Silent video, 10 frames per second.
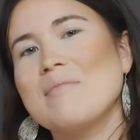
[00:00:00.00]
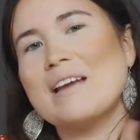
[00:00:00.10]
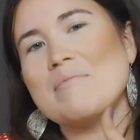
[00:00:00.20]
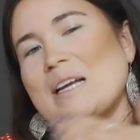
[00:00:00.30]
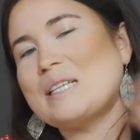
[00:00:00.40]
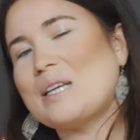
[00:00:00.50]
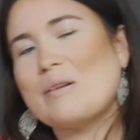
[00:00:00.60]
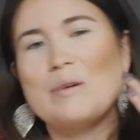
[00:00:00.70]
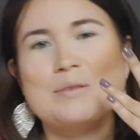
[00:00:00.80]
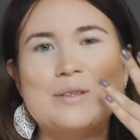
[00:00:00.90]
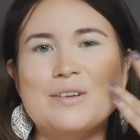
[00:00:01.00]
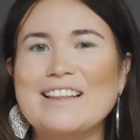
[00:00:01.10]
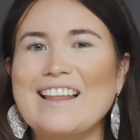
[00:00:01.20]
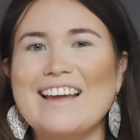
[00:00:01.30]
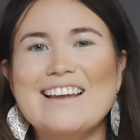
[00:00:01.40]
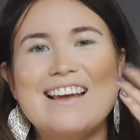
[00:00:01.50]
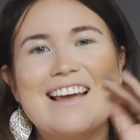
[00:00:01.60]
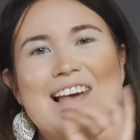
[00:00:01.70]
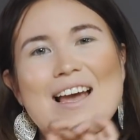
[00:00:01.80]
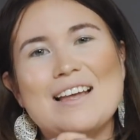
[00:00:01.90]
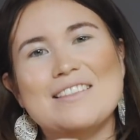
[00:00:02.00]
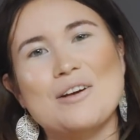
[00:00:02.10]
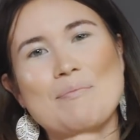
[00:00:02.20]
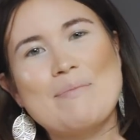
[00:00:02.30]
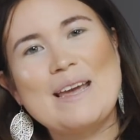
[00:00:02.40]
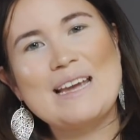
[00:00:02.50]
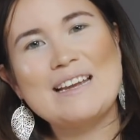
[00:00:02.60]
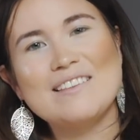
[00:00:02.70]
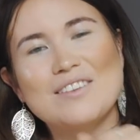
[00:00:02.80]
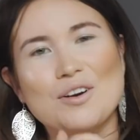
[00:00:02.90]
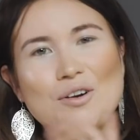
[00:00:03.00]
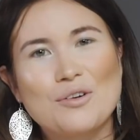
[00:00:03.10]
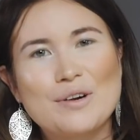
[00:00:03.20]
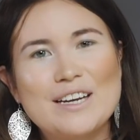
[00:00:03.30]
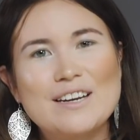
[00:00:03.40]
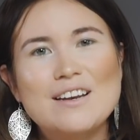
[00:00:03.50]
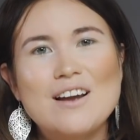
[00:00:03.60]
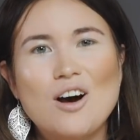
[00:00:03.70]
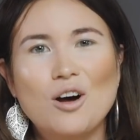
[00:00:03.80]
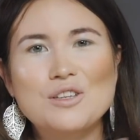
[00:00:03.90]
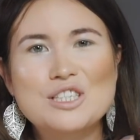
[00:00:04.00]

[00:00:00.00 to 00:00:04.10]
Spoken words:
make my cheekbones look like they're pink, they're green, all